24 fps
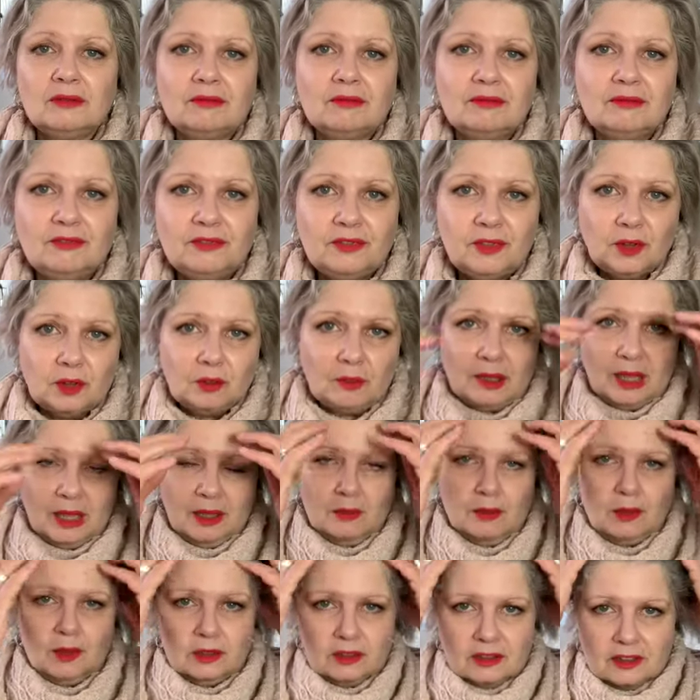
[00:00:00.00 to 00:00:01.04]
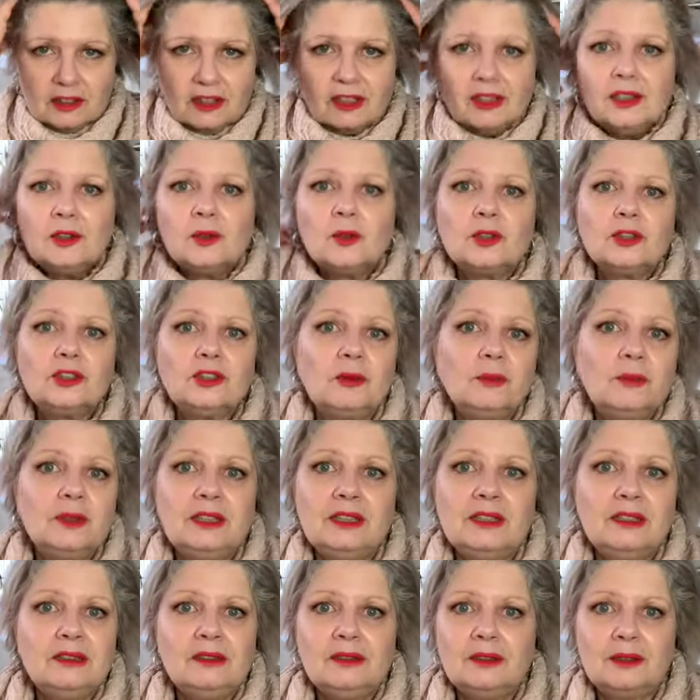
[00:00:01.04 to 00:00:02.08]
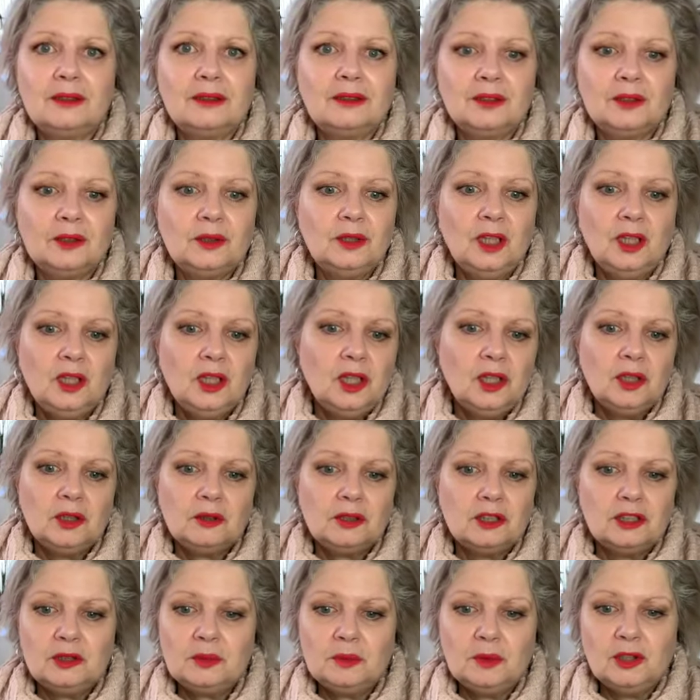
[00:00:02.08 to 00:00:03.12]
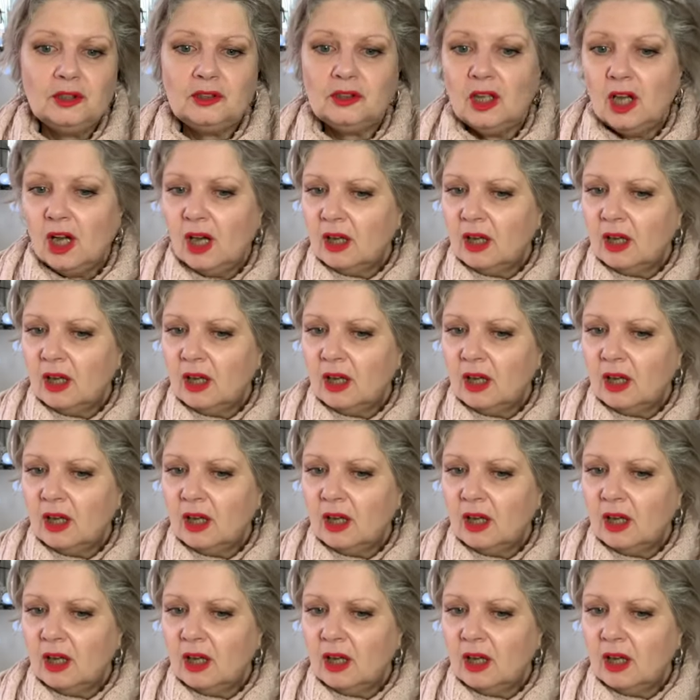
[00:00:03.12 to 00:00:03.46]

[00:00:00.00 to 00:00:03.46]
for my birthday or something, or Christmas.